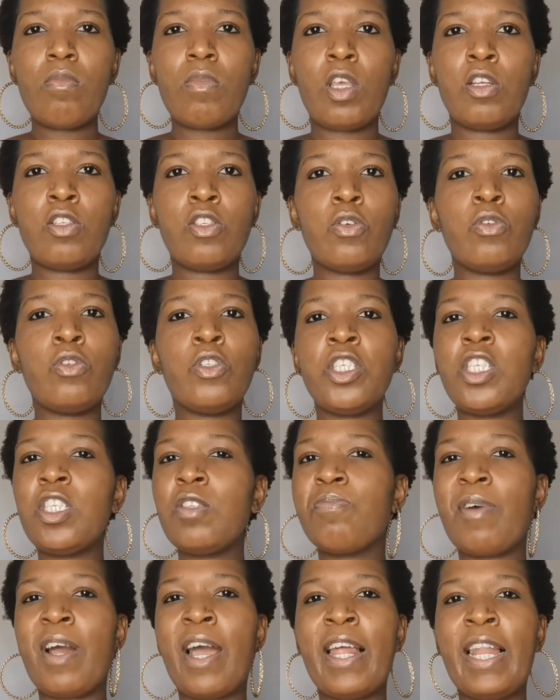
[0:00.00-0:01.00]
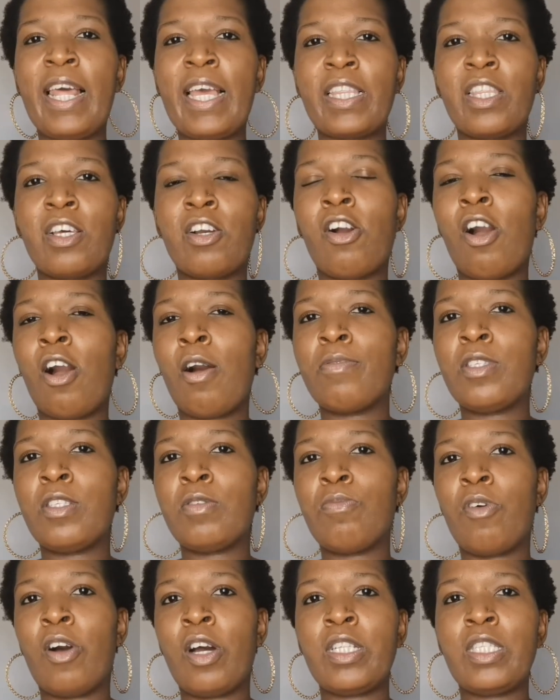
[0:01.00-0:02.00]
So just buy like the Carb
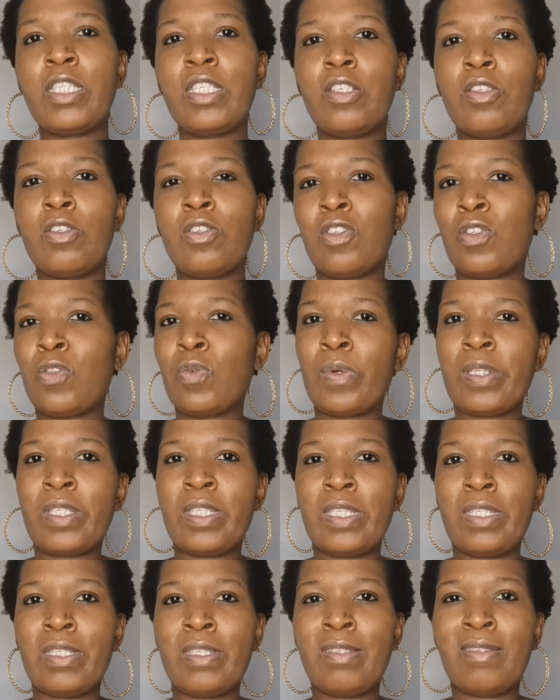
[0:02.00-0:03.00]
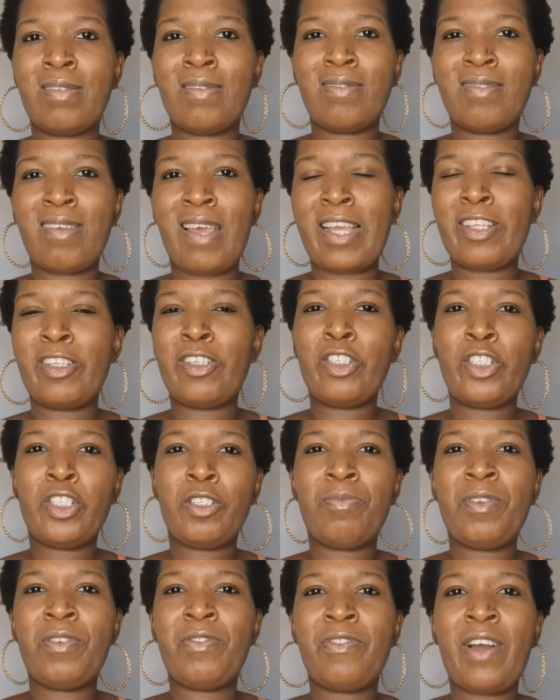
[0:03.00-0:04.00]
Smart sauces and you
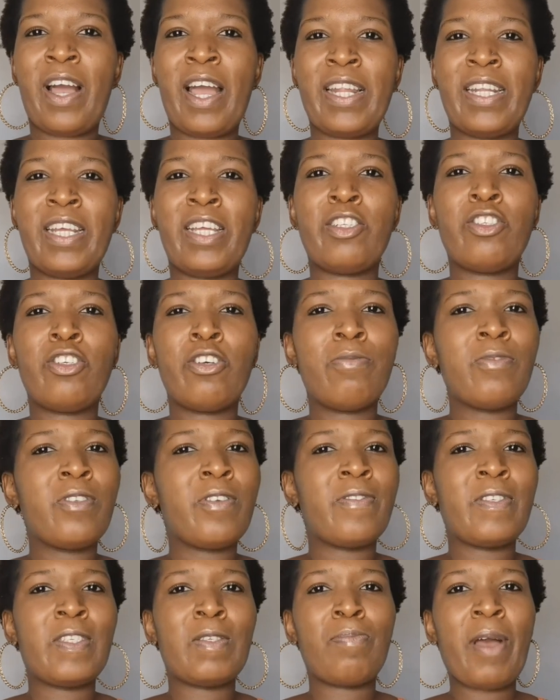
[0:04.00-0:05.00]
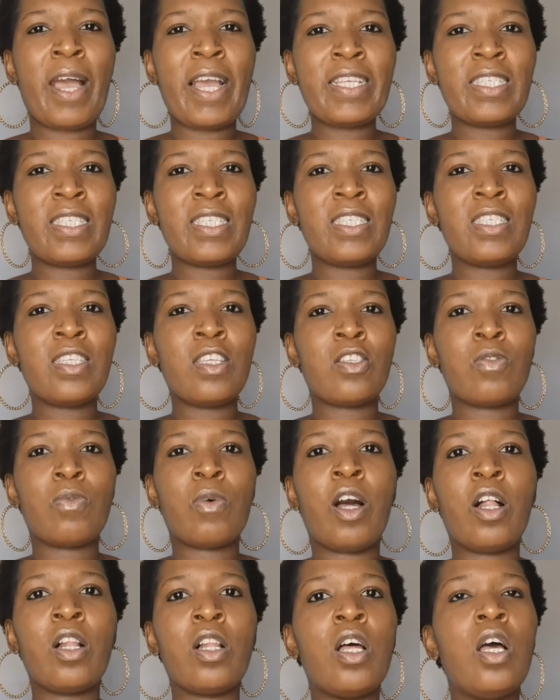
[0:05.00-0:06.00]
should be fine. In terms of spices as
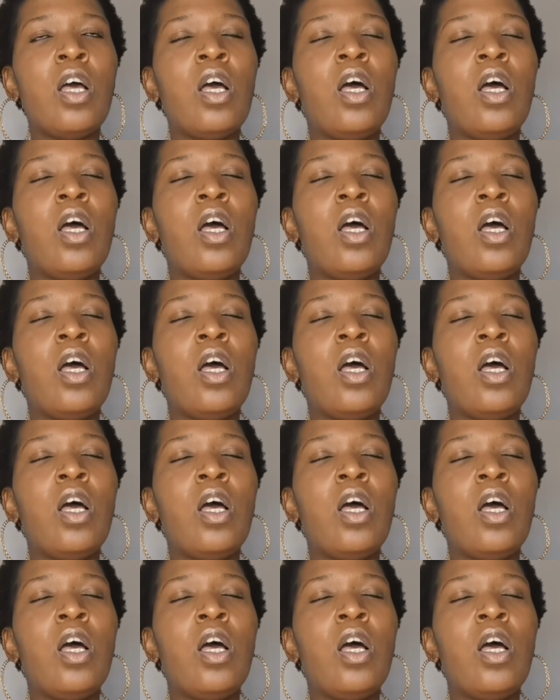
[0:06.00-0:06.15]
well,